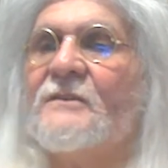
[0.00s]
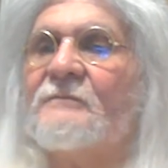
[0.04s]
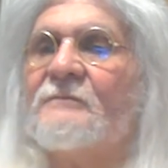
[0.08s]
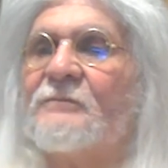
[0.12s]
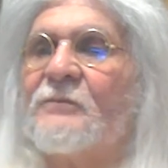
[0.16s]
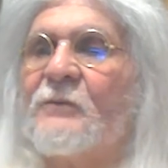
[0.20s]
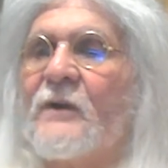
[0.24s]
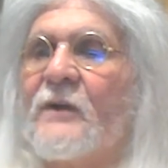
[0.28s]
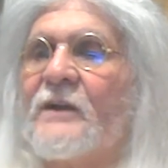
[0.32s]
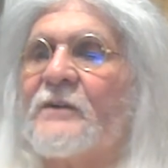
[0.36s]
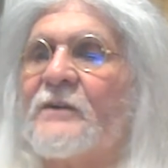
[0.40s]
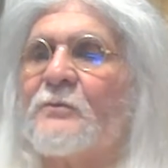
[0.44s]

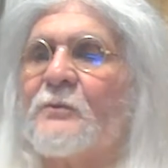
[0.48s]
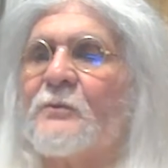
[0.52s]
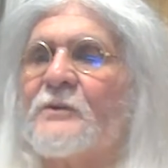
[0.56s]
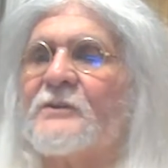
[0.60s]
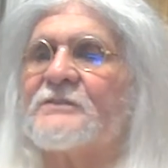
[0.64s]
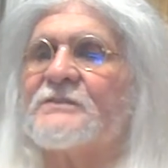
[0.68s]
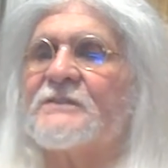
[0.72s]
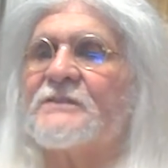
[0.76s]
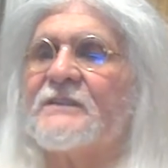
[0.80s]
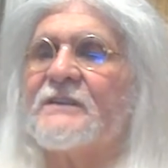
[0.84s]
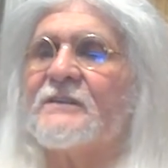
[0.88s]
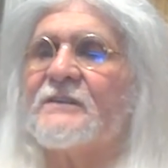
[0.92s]
Frank,
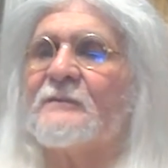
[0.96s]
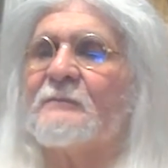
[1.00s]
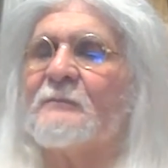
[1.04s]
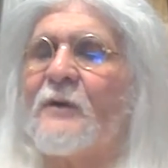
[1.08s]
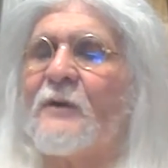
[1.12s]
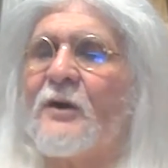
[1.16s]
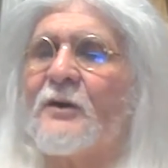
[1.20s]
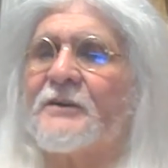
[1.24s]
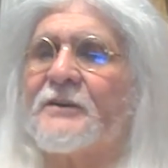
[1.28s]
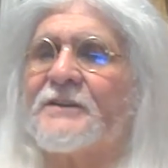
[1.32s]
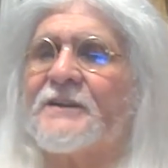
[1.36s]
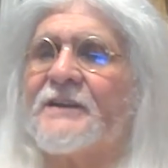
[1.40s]
where's little
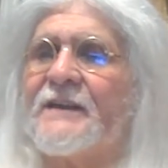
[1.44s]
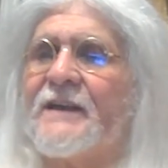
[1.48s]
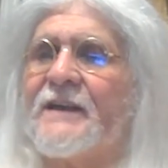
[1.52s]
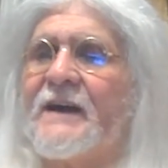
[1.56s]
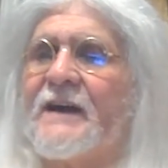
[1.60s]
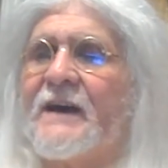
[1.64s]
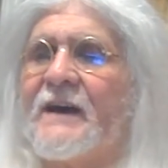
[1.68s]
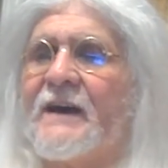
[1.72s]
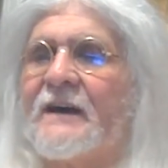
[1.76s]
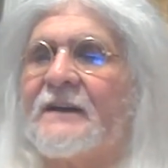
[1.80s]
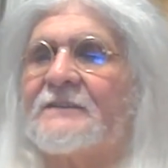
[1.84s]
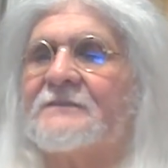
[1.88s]
Marky
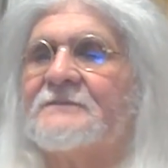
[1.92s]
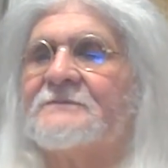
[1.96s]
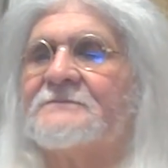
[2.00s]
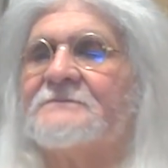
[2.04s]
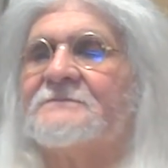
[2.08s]
at?